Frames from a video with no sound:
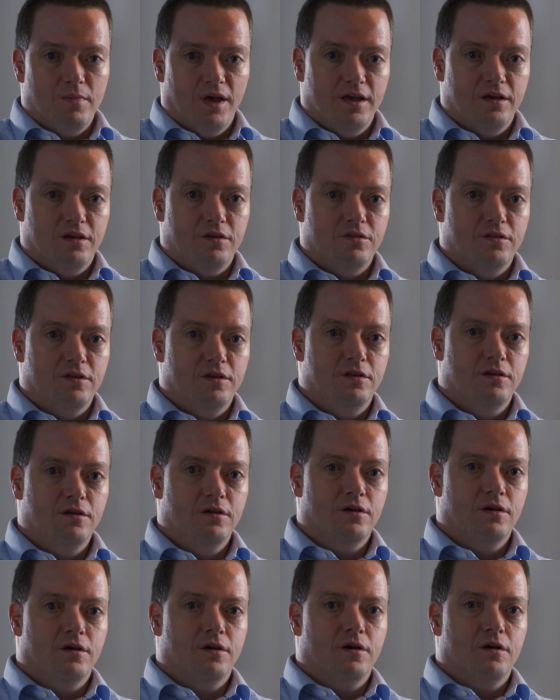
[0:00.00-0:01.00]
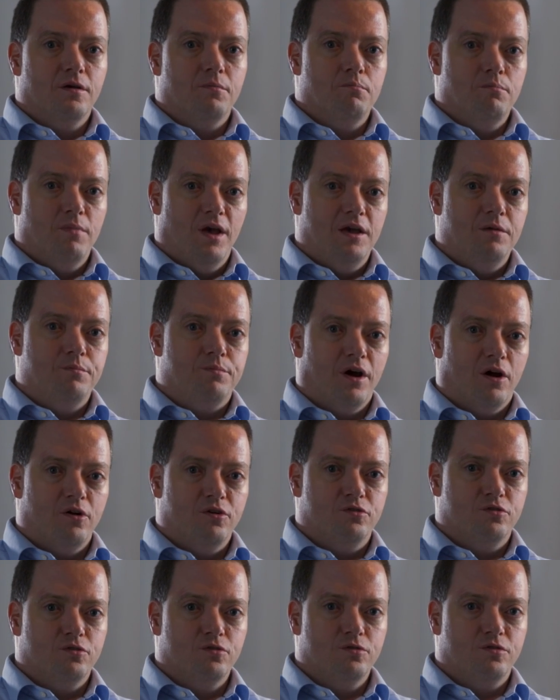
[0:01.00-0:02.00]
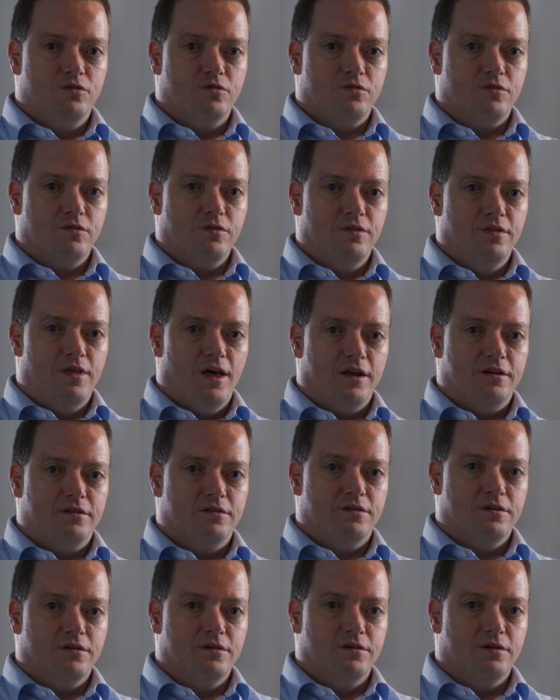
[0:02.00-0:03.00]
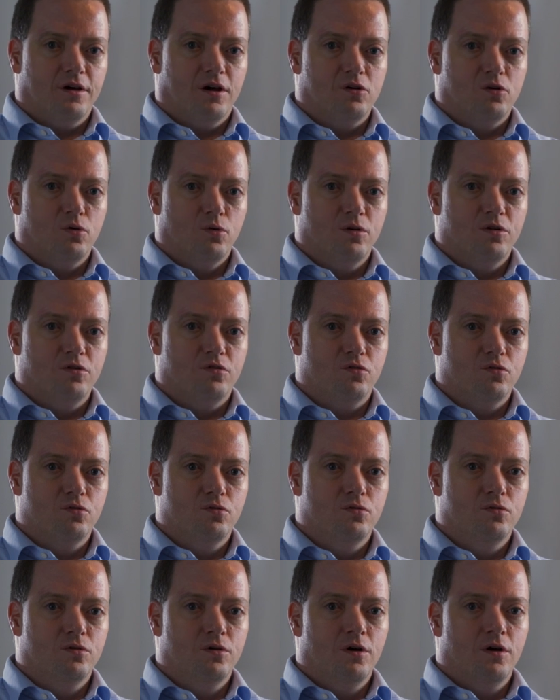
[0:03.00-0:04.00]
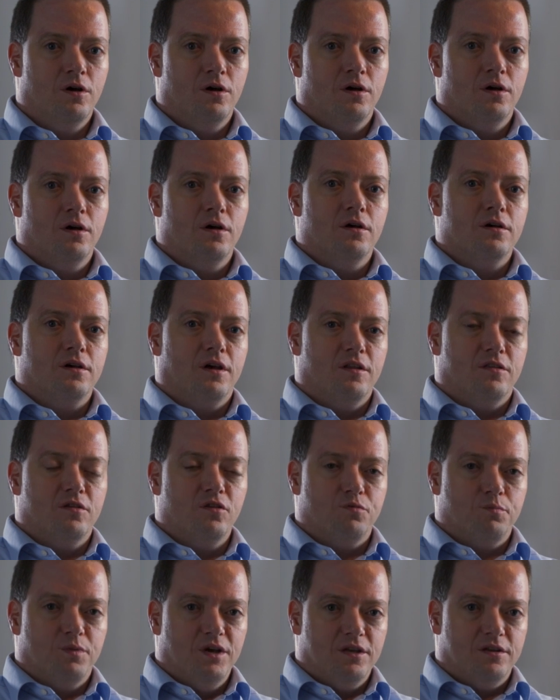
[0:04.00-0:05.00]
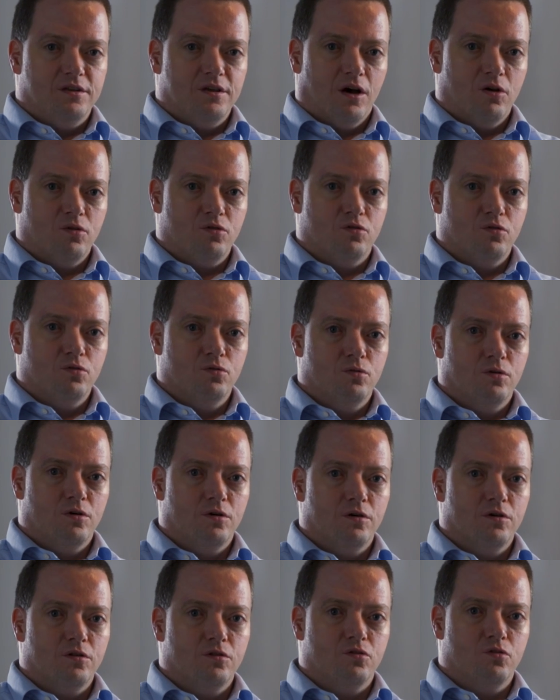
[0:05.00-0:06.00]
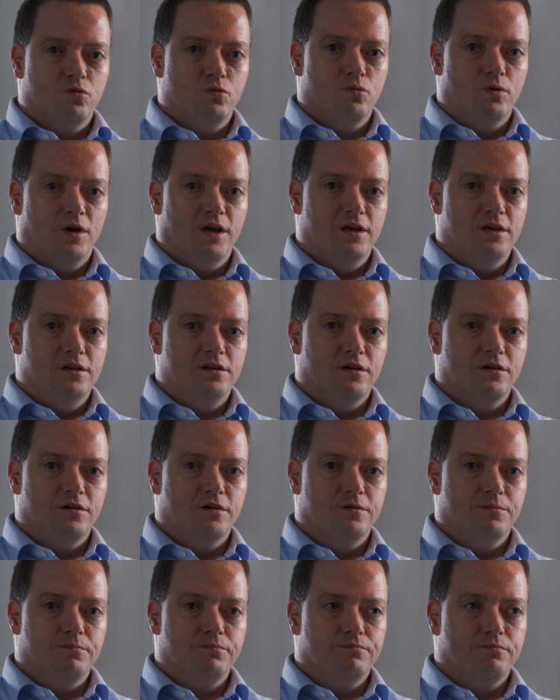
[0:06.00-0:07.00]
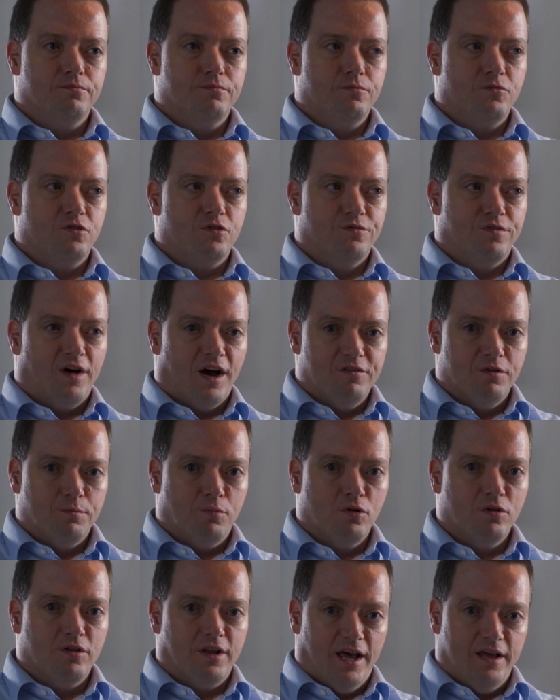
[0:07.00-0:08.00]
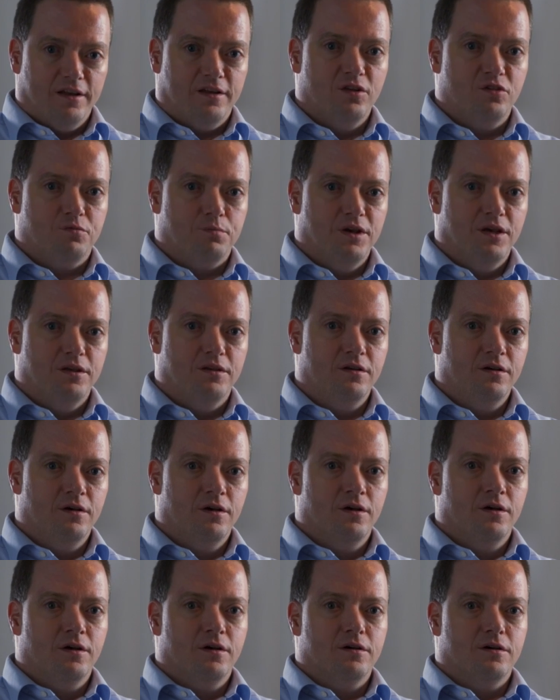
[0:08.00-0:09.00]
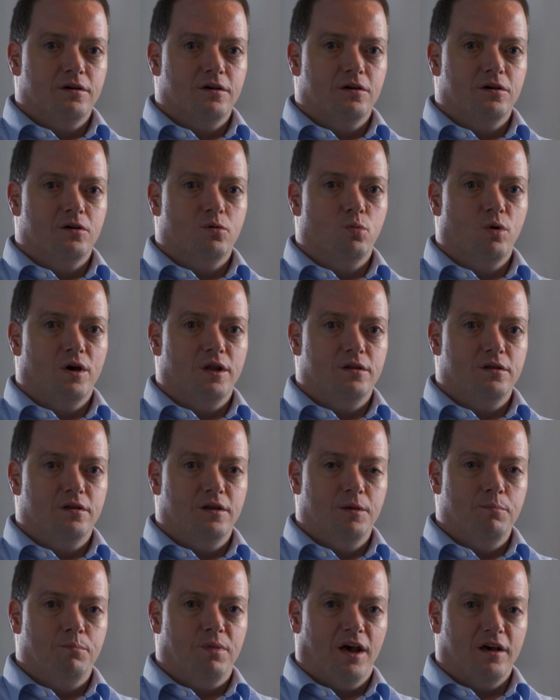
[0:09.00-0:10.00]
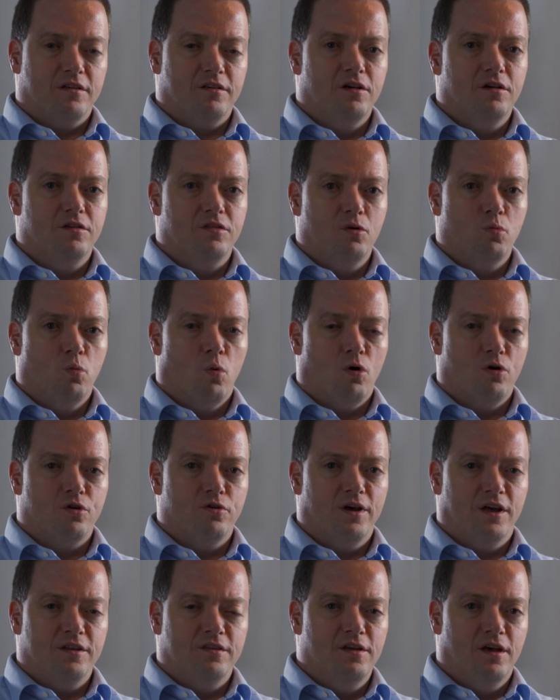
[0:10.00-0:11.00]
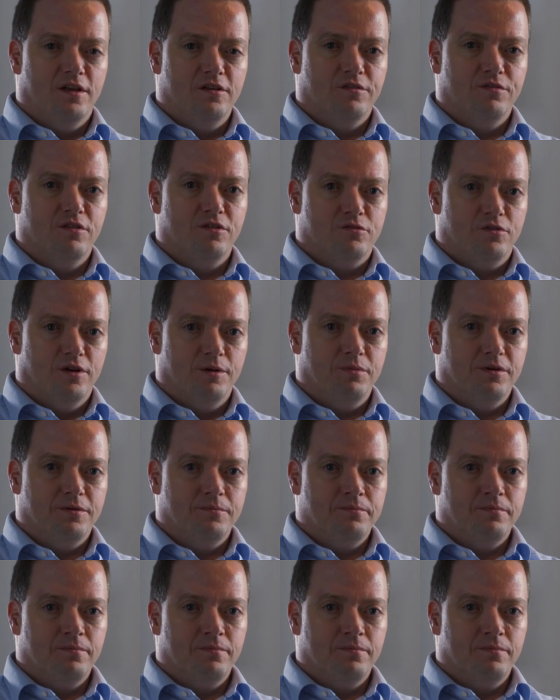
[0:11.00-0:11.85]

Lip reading: make the main parachutes that are going to get the speed down to a survivable landing speed when impacting the water at the end of the trip.